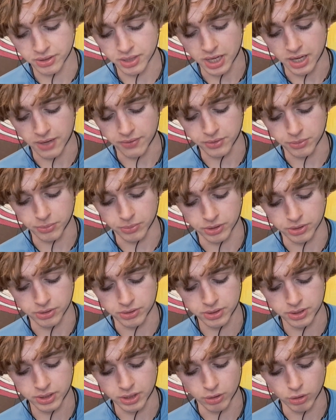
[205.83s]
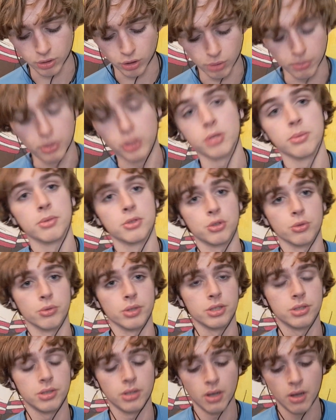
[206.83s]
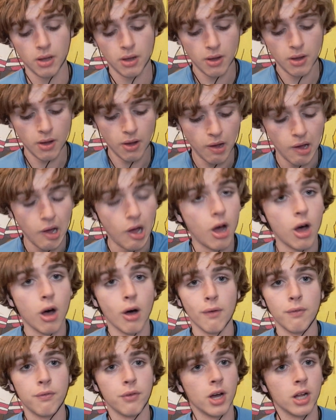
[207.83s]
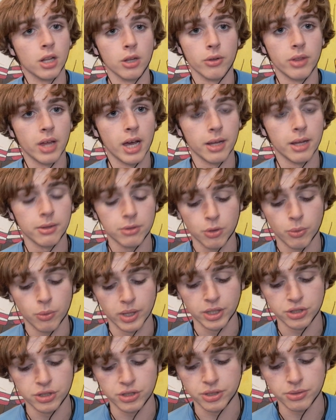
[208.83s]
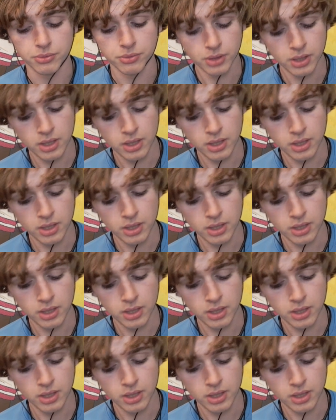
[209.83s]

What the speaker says: afterwards are all multiple choice, all follow that question.